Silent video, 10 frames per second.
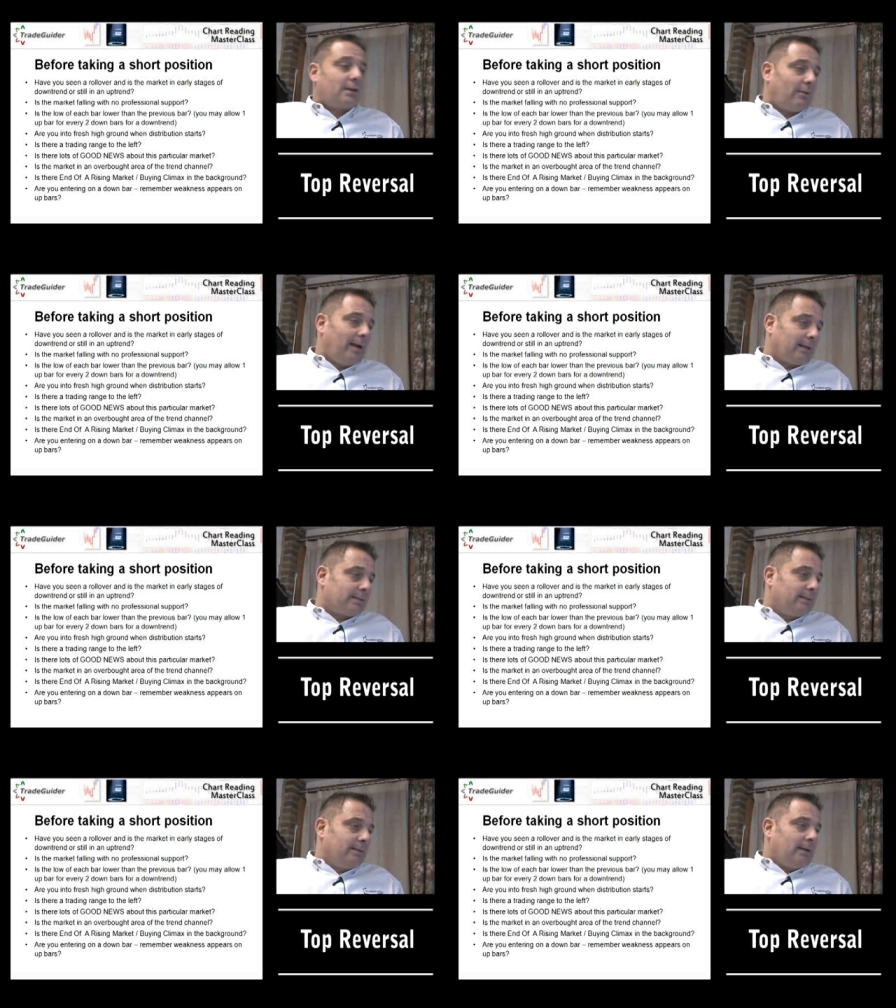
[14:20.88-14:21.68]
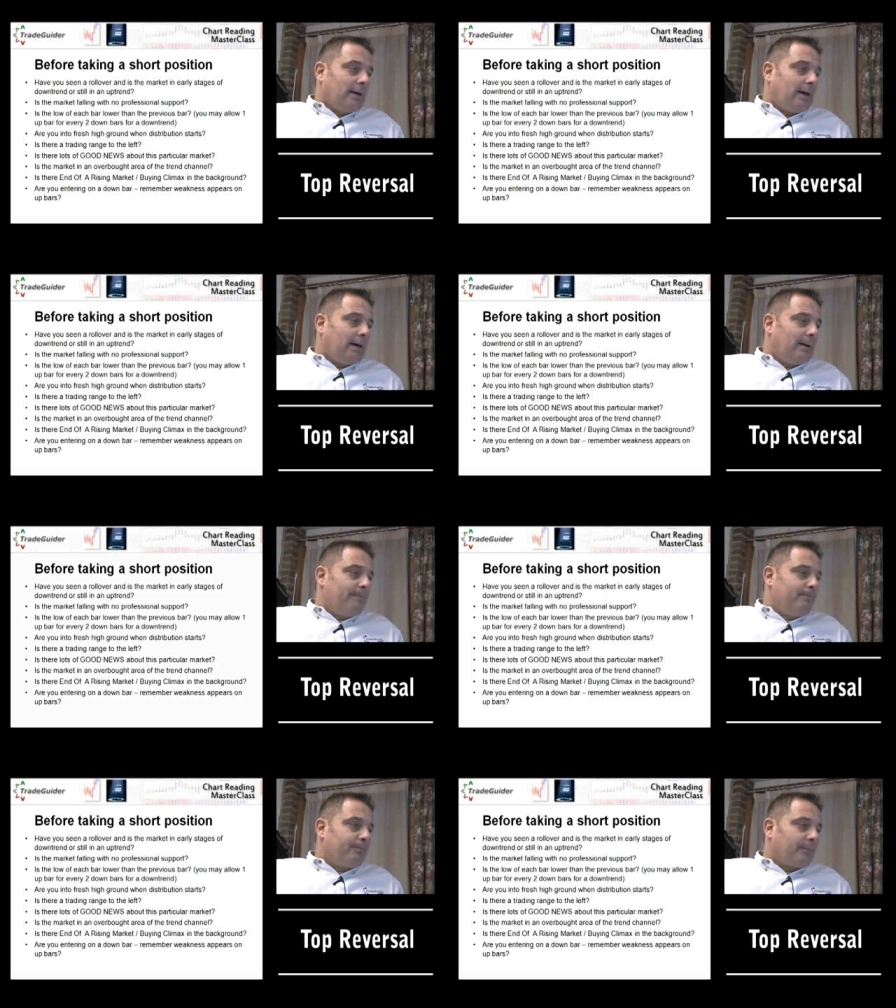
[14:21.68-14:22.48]
Correct.
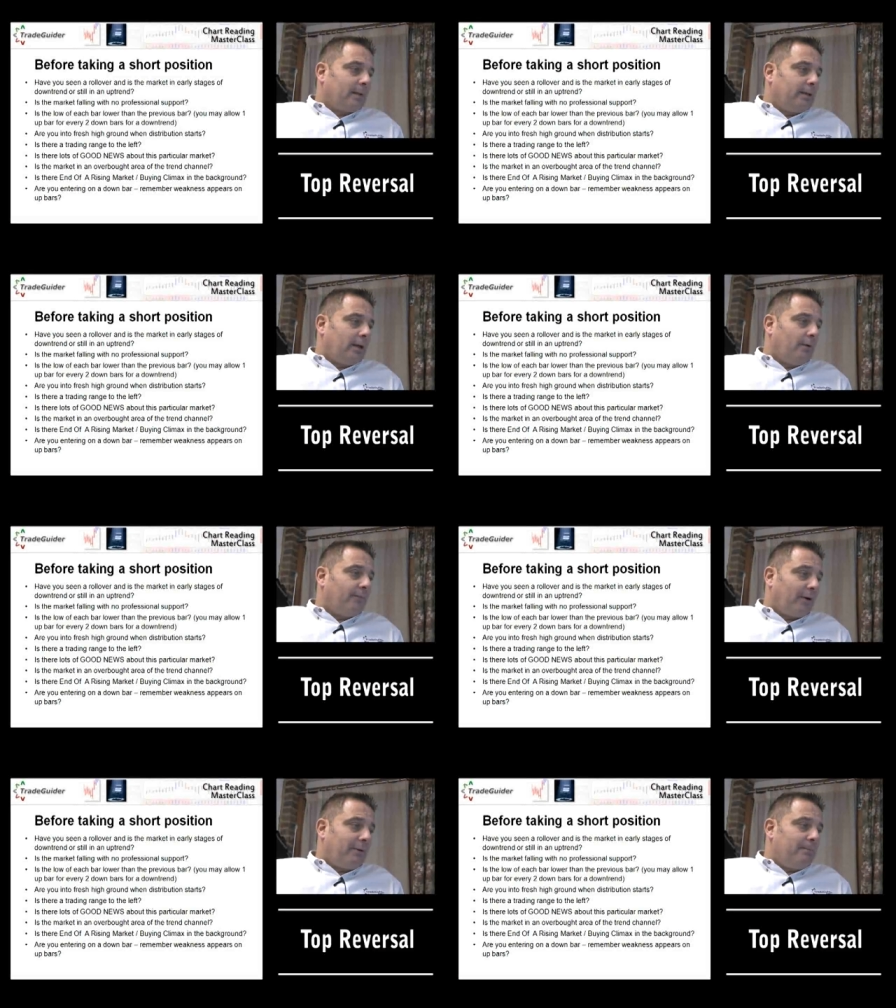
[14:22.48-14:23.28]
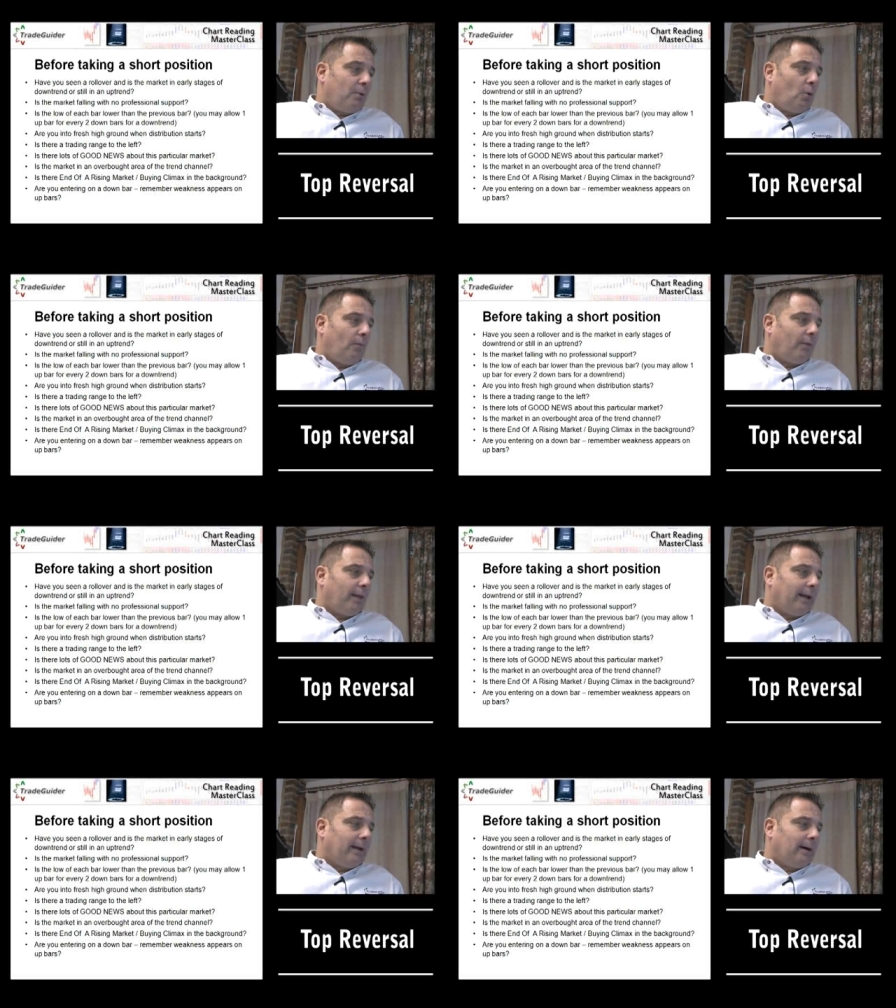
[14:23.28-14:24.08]
Very important
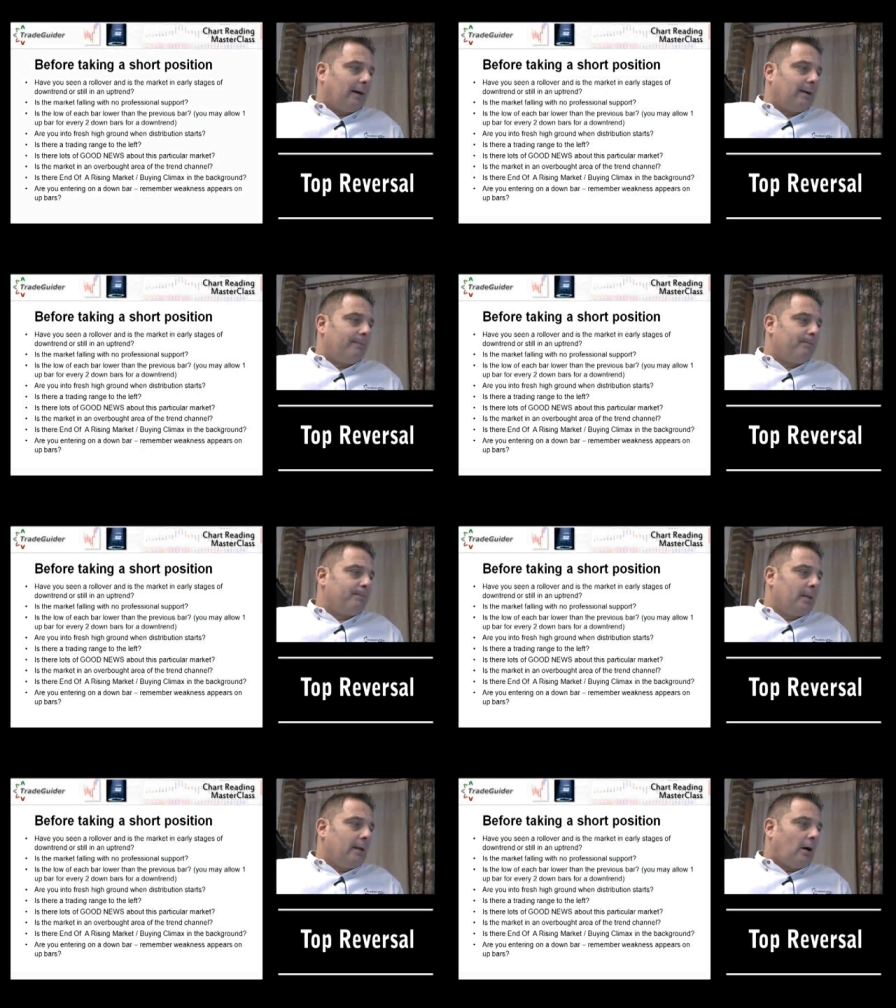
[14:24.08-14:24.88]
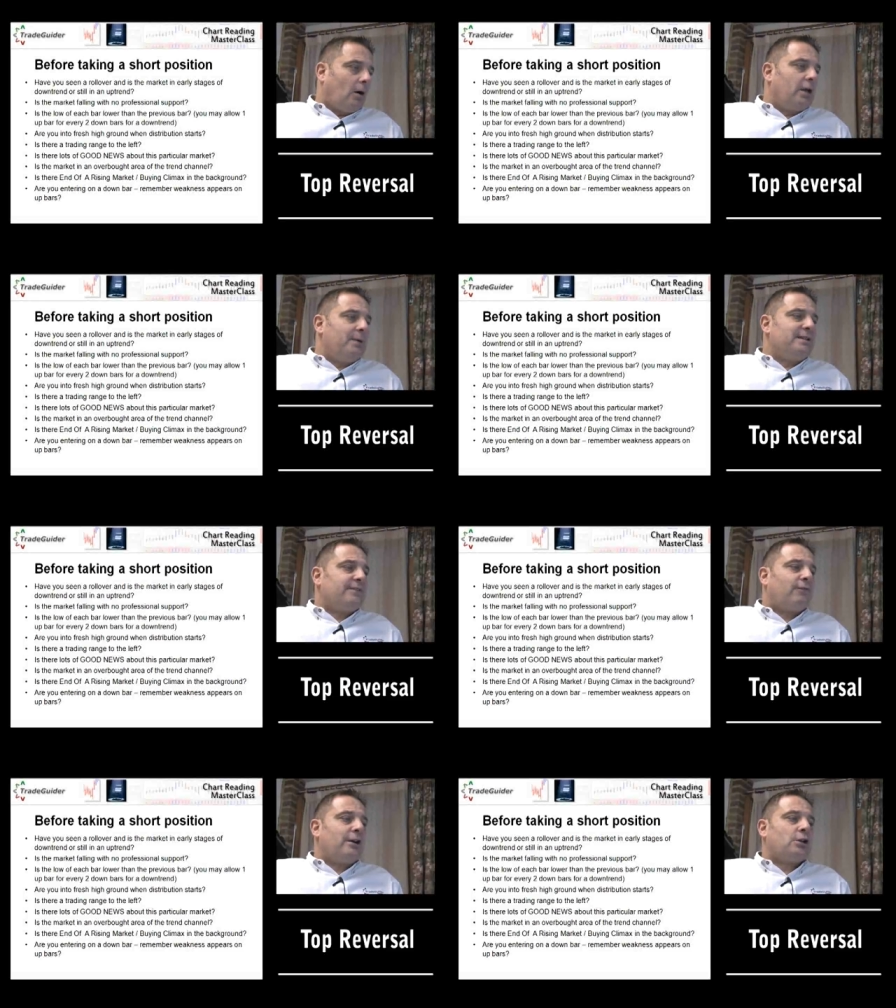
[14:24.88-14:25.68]
there. Are you
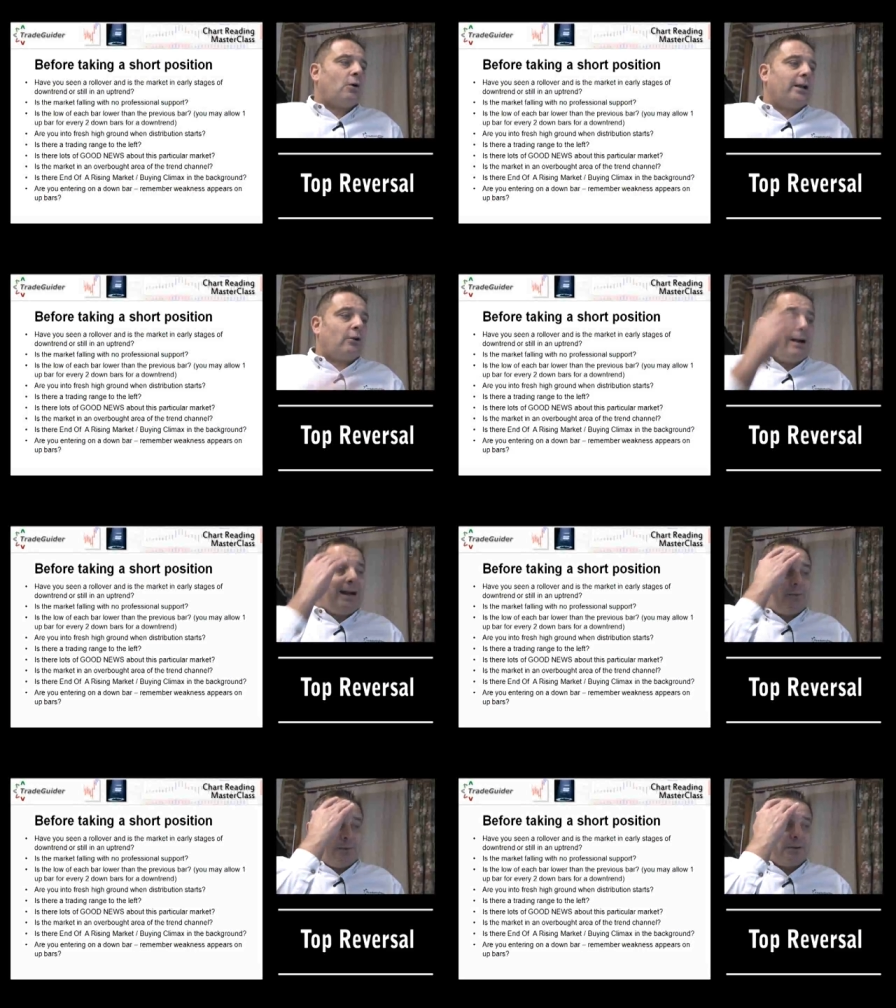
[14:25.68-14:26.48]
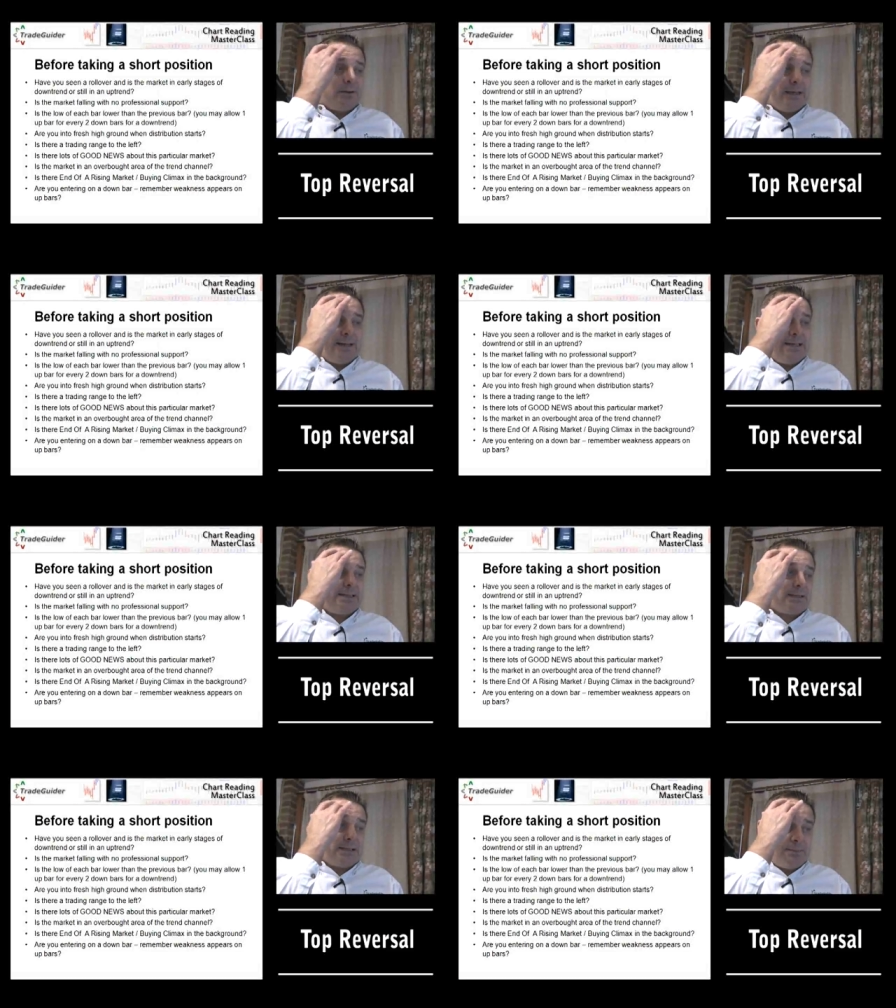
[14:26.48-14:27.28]
into fresh high ground? Now
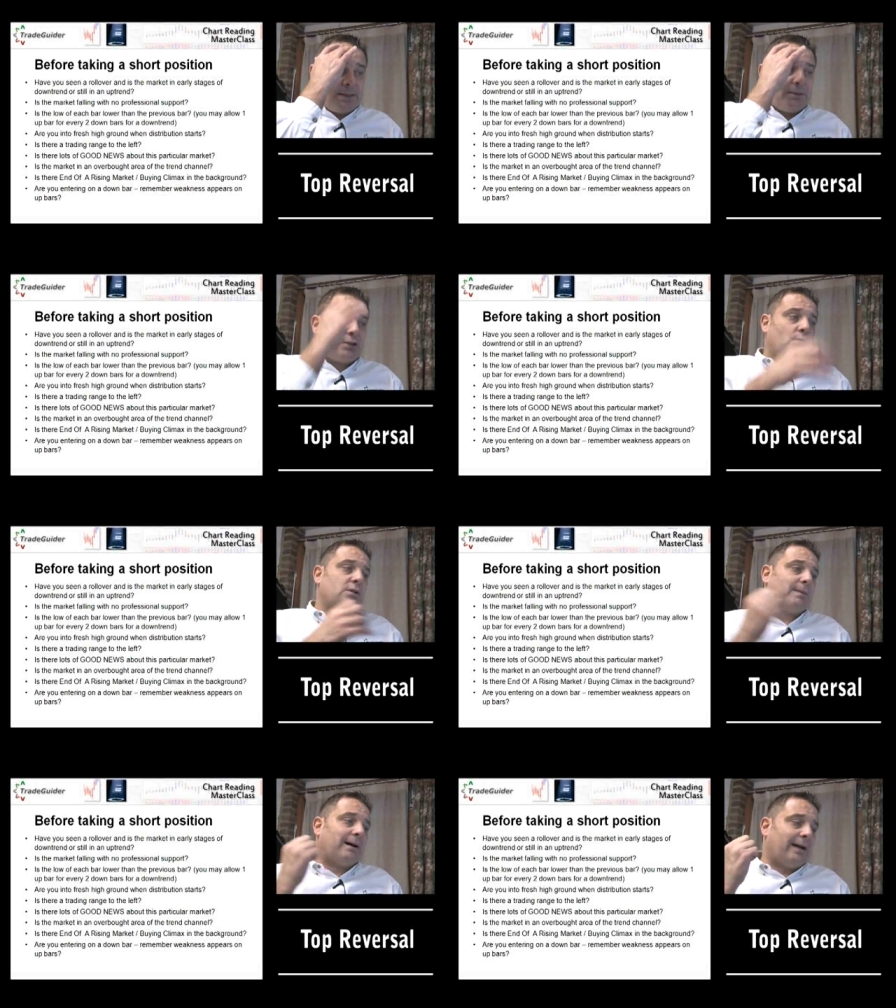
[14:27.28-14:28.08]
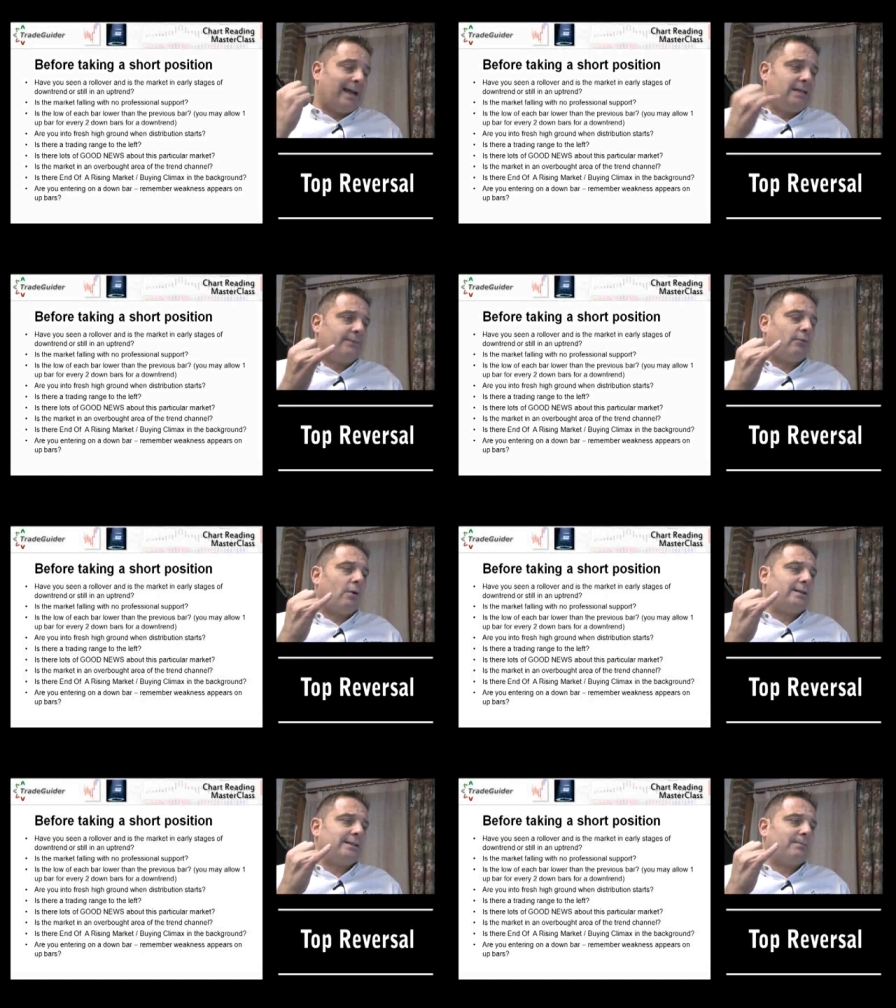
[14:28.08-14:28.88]
that's something we talked about. End of a
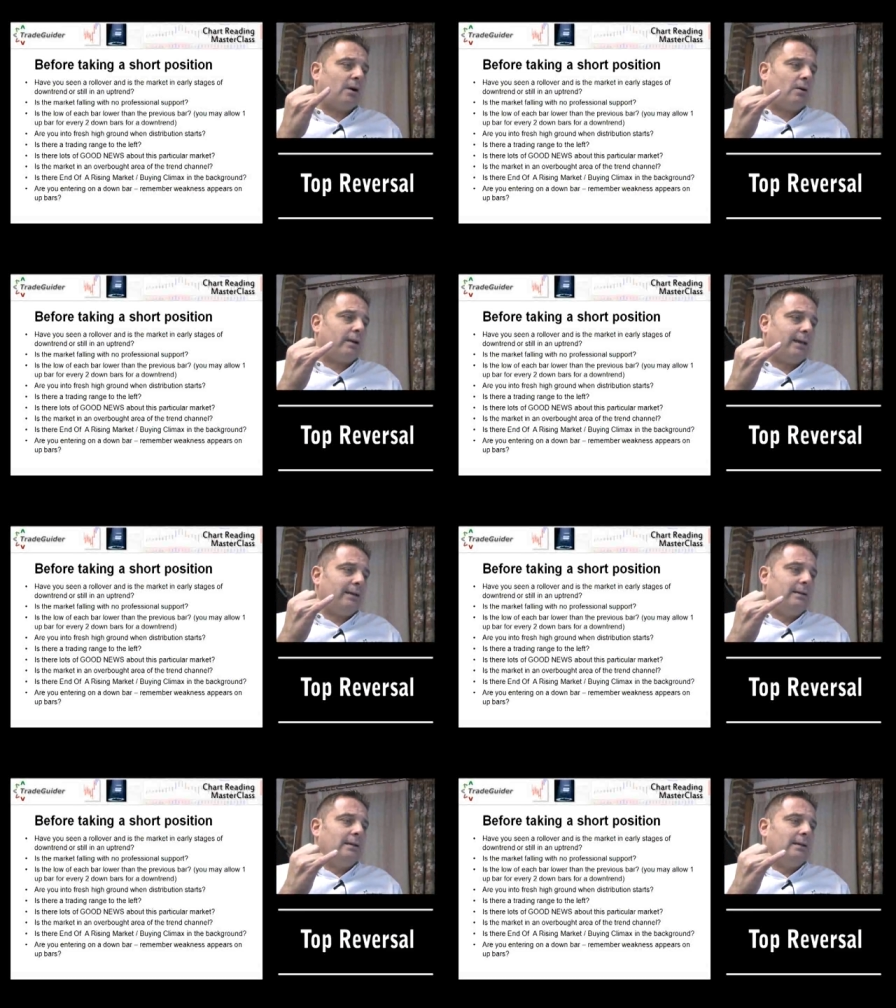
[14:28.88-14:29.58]
rising market.